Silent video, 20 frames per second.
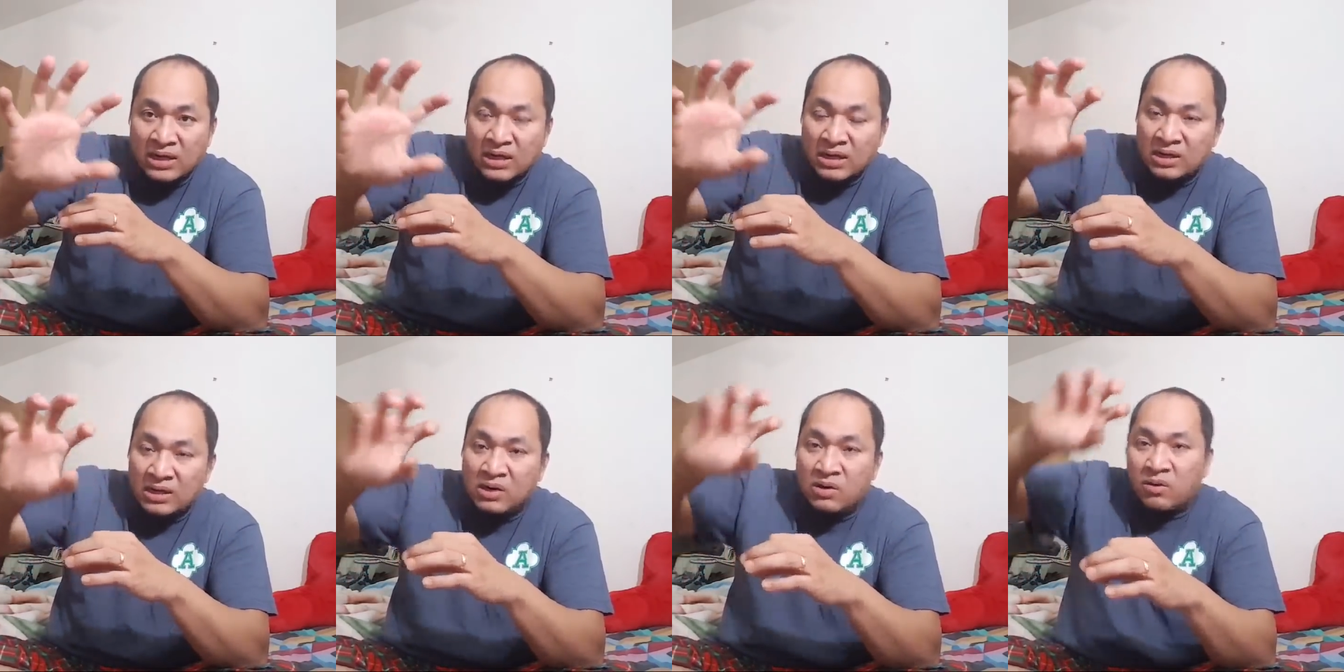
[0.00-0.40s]

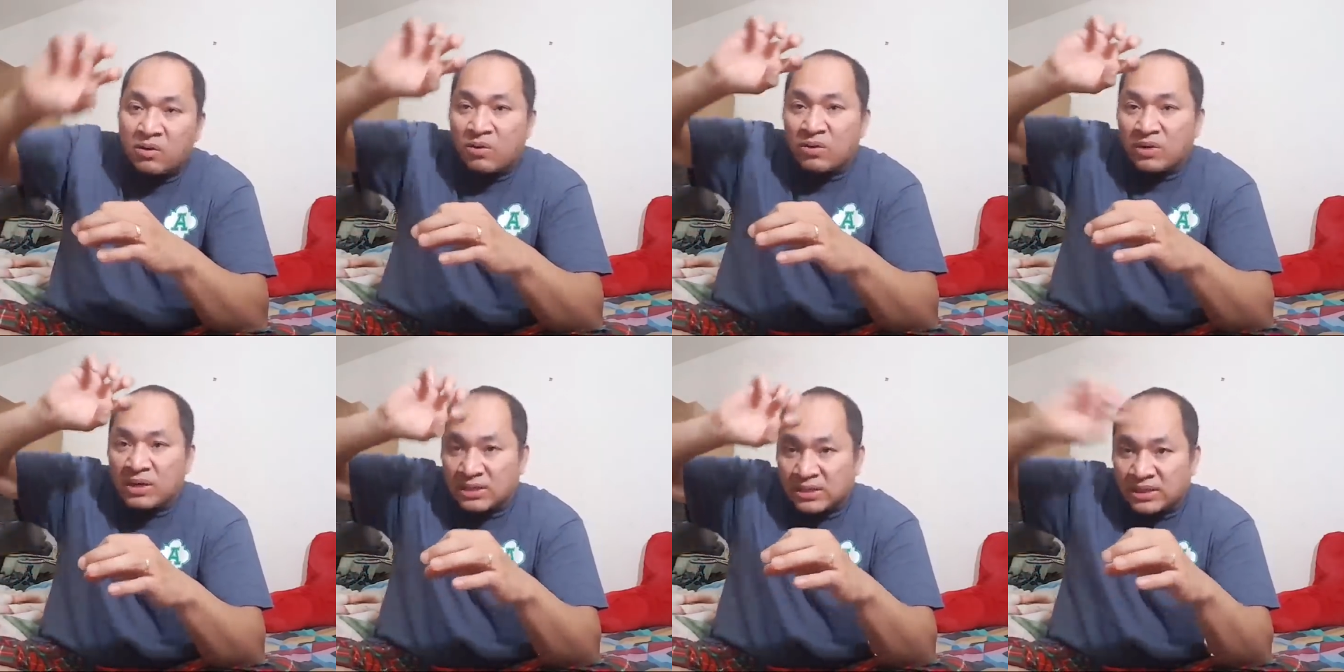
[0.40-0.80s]

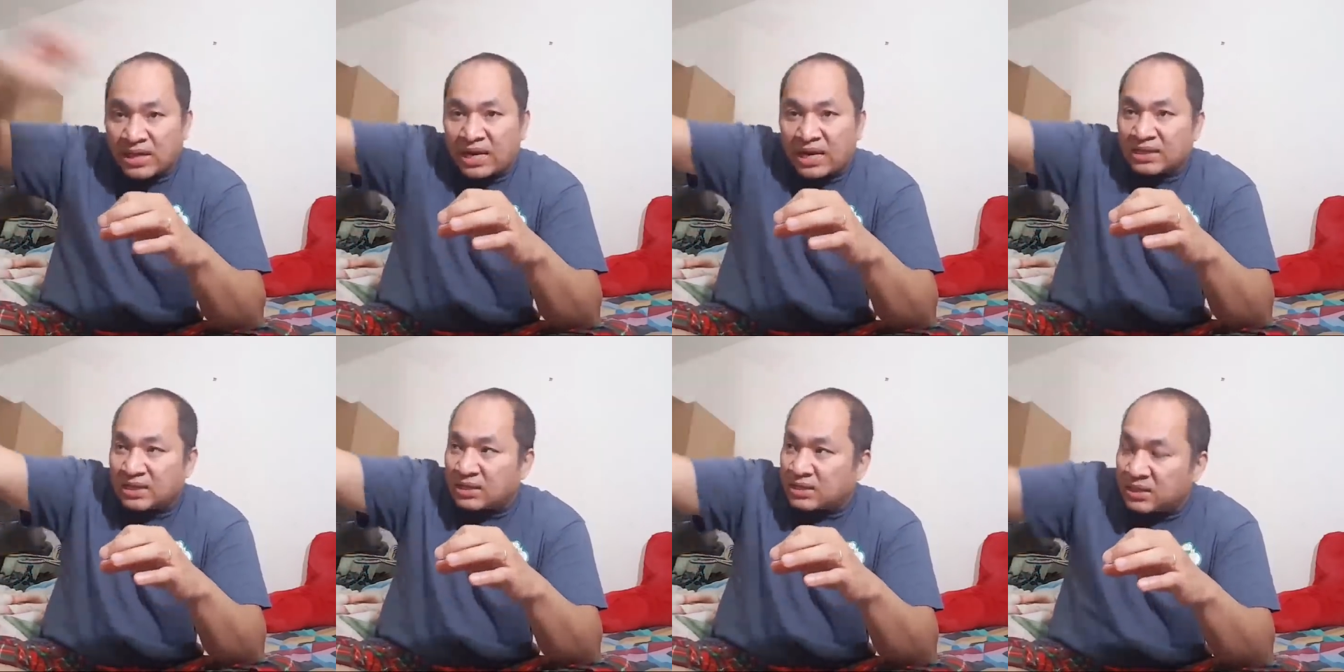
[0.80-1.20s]
The
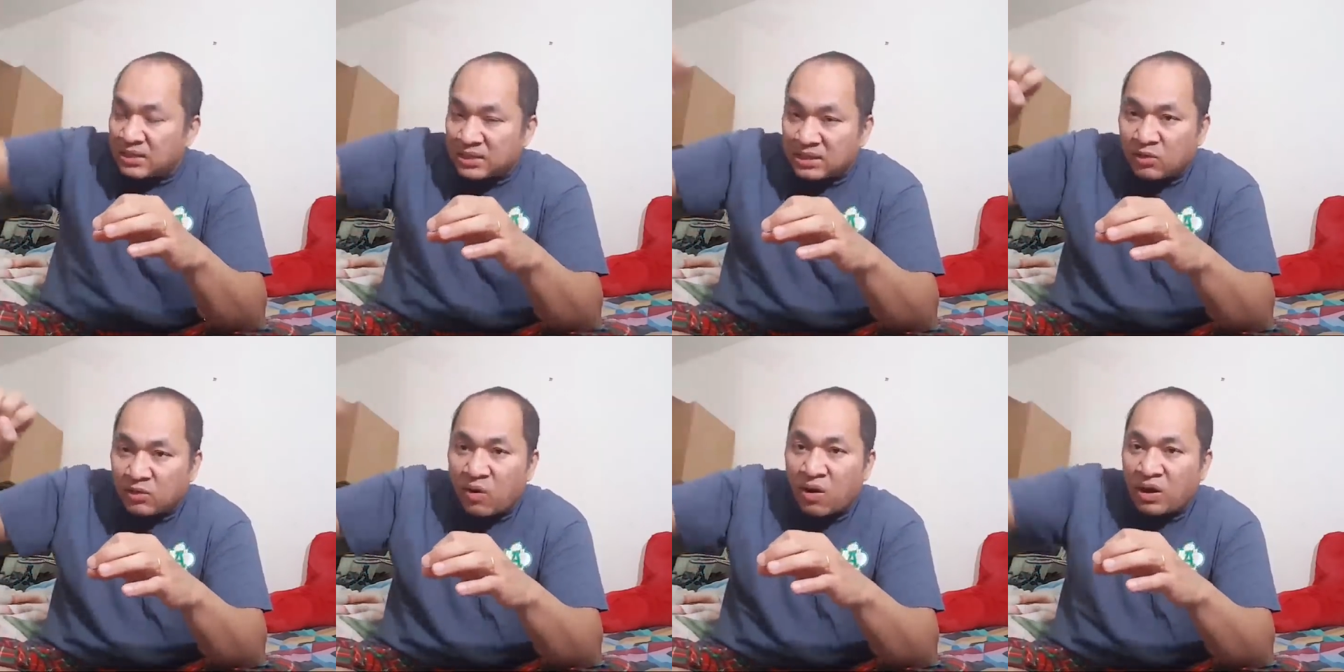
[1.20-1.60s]
scientist, his
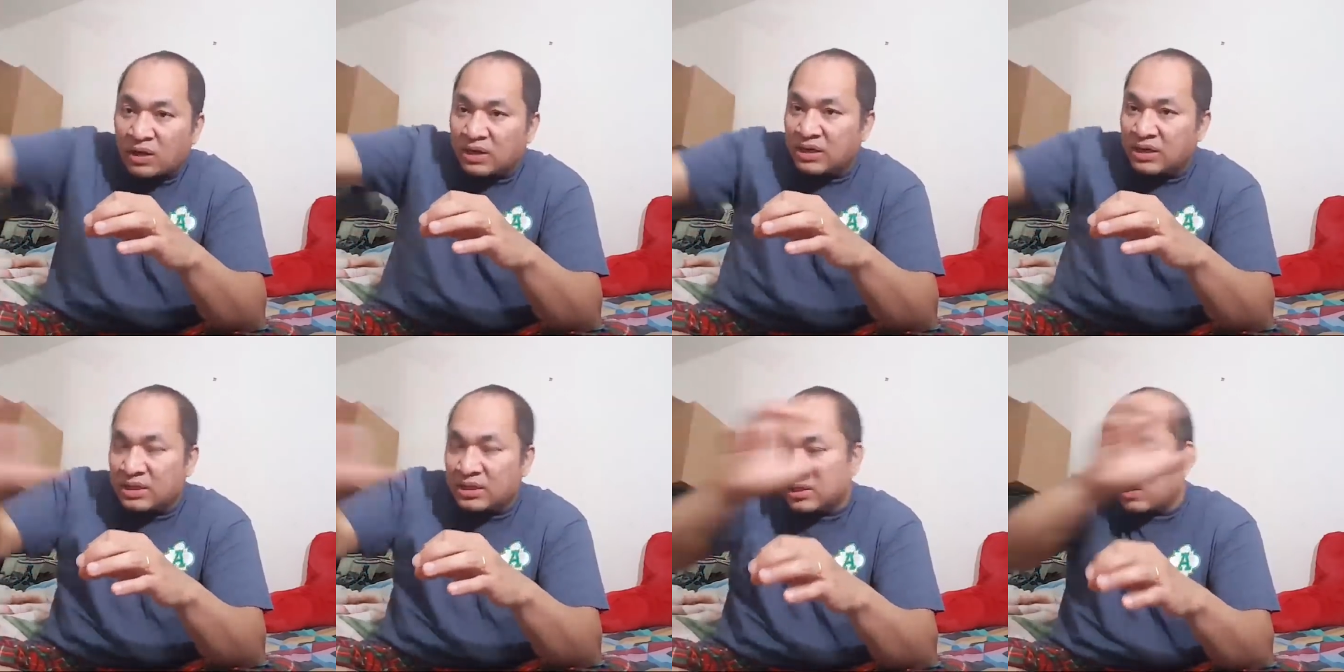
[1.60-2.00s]
squad,
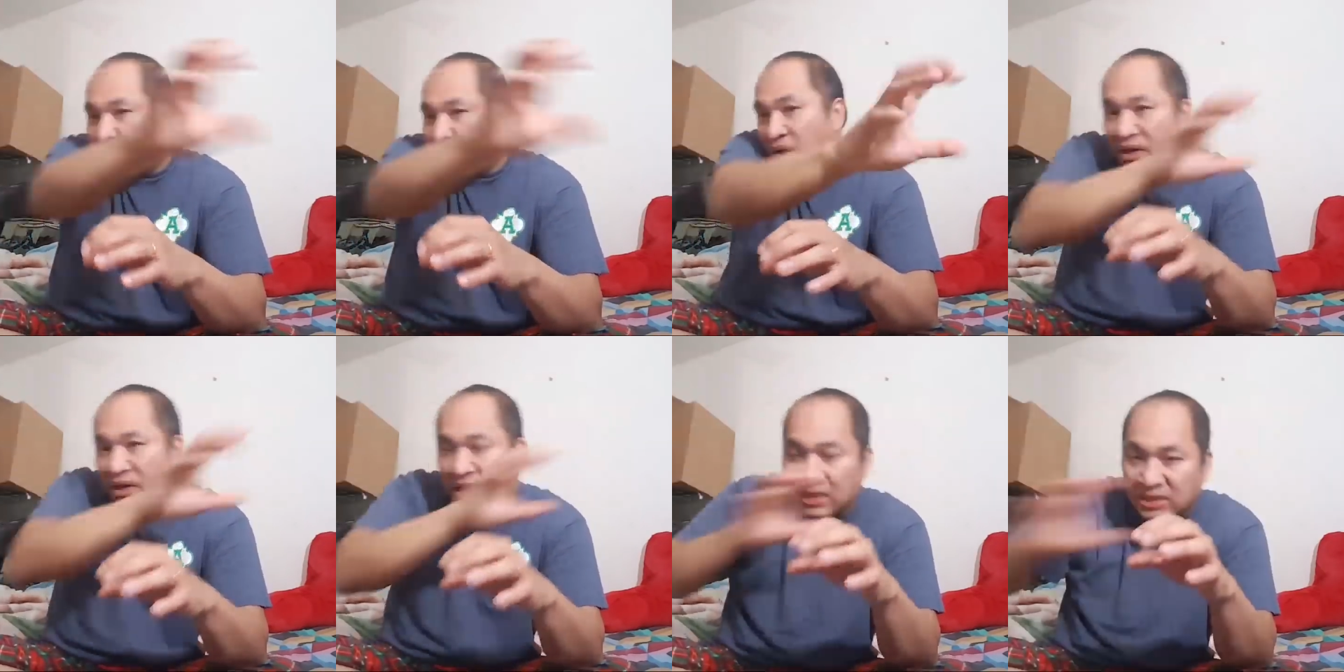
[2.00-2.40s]

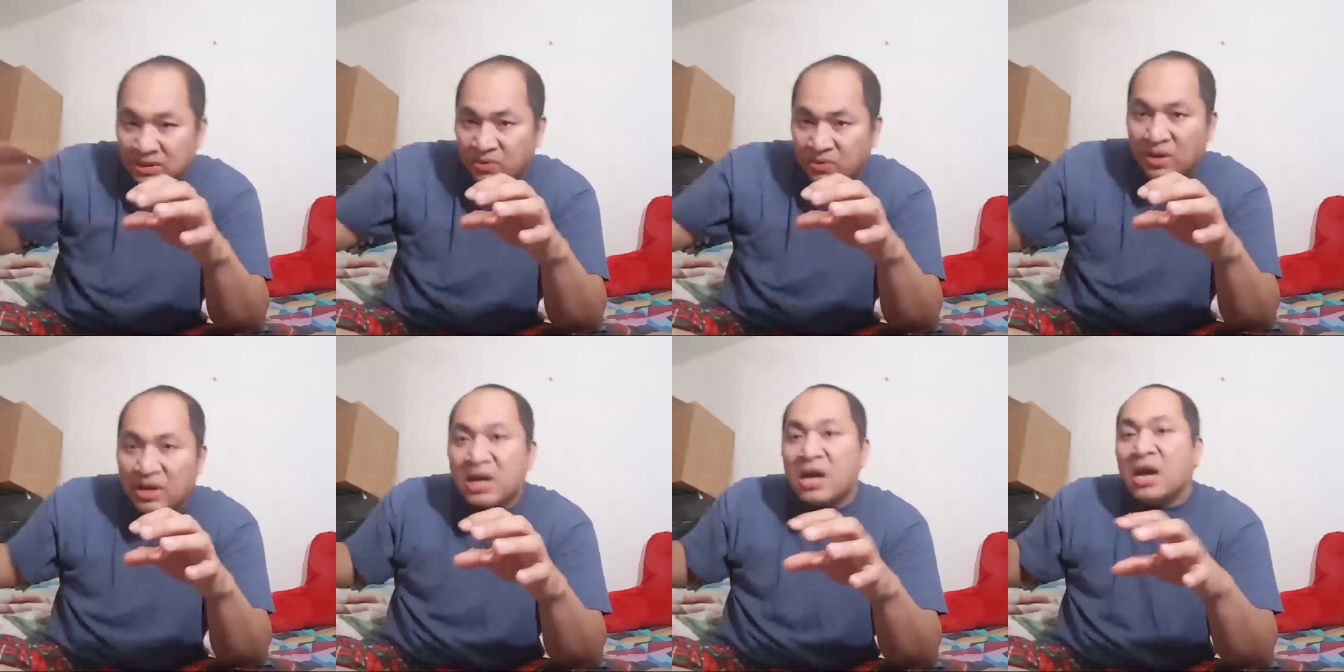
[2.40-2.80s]
their
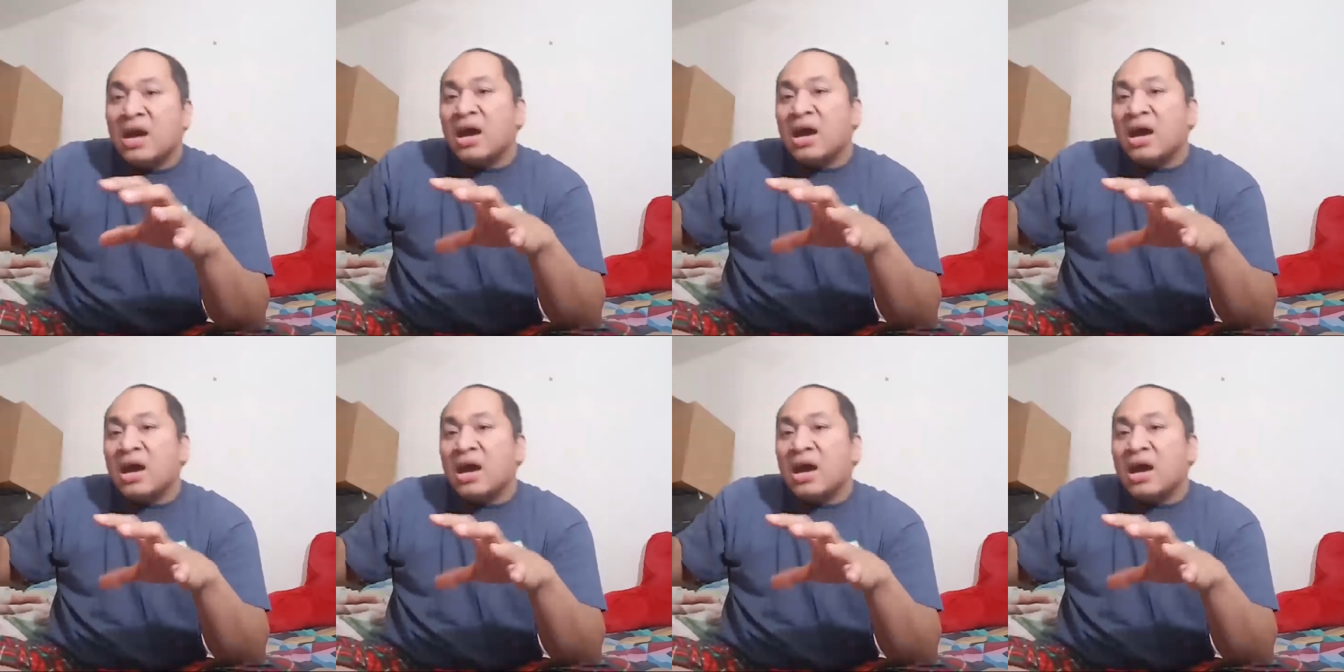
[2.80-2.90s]
squad,